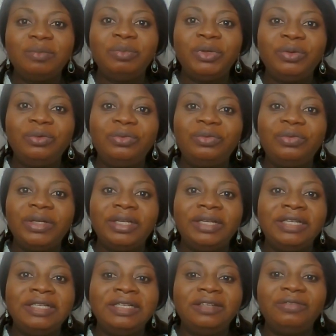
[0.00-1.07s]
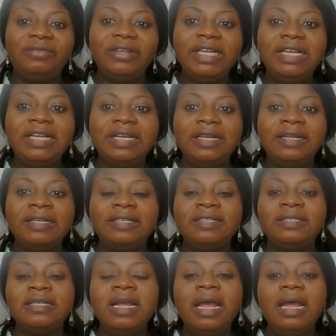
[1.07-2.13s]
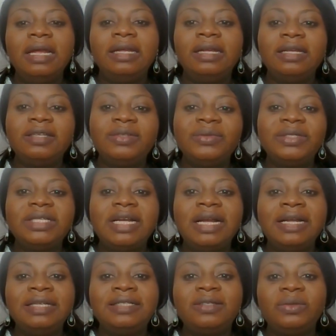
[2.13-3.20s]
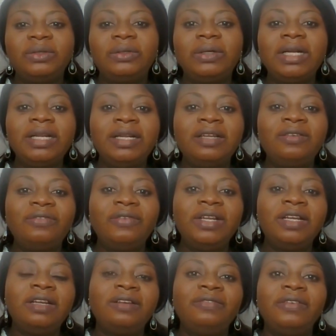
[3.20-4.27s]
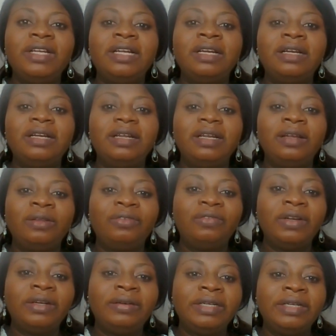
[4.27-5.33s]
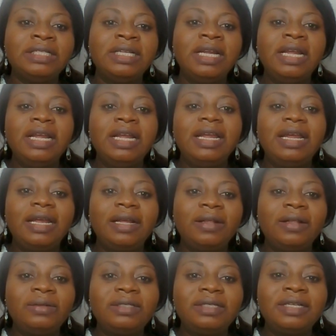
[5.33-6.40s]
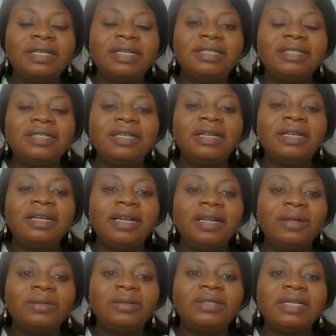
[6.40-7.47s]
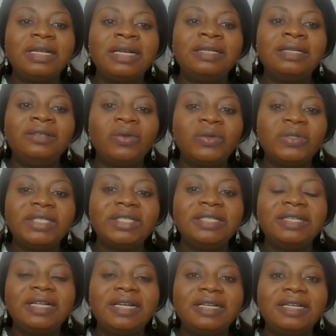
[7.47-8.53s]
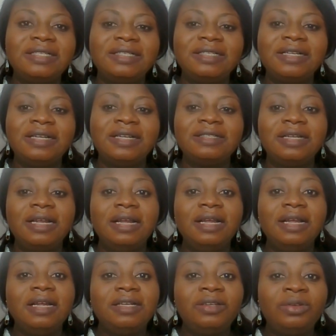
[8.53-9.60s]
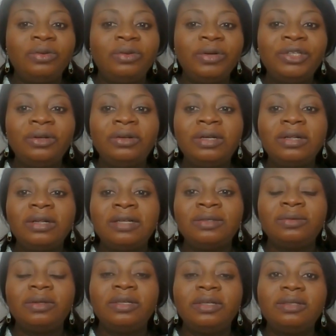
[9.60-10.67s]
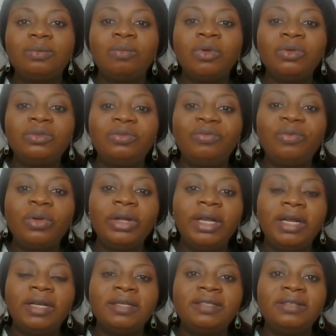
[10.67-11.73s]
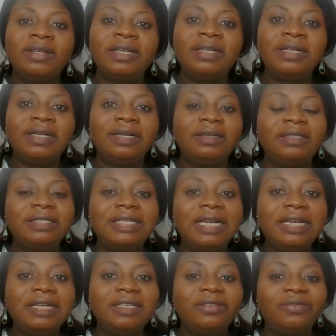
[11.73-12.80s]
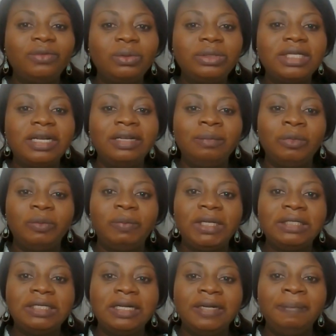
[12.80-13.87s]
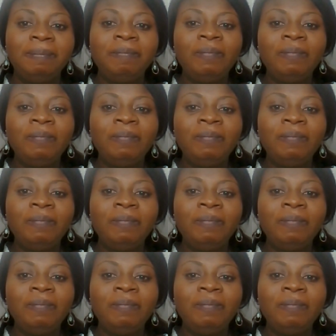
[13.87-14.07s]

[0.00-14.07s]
Berufe in the Pflege, is Gesundheit und Krankenpflege, Pflegehelferin, health, that is a health and nursing assistant. The duration as well is 1 to 4 years. You can take it full time or part time.